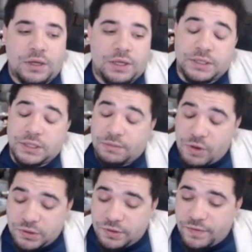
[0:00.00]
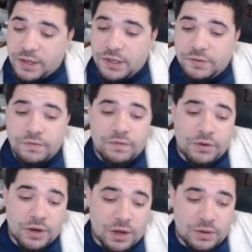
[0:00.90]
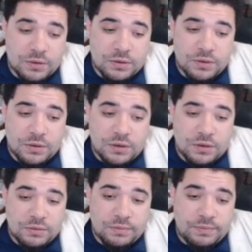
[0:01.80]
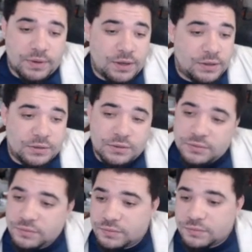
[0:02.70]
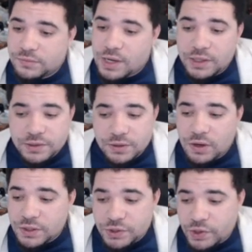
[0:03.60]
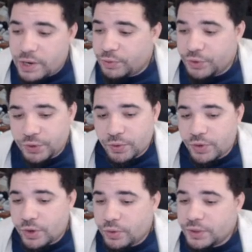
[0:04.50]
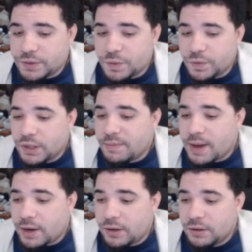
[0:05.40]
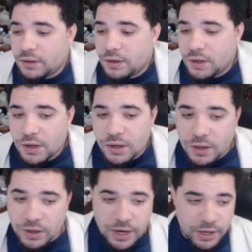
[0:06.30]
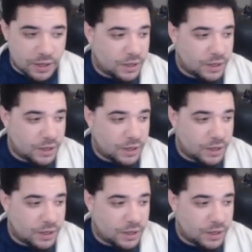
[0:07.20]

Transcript: Is it the most effective? No. But as long as you're able to do the no, does it really matter? All right.